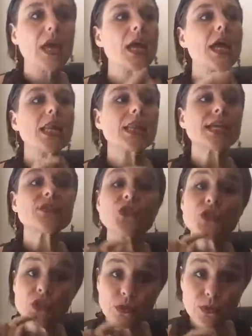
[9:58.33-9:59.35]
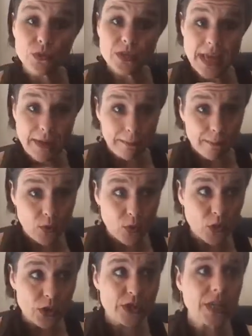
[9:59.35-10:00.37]
Let's choose a
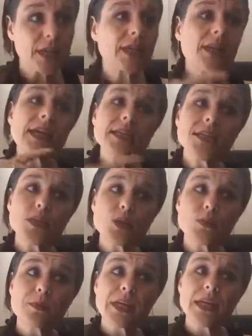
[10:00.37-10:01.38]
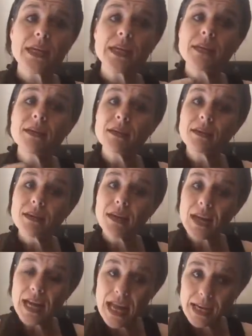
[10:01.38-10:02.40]
portion, a speed, and a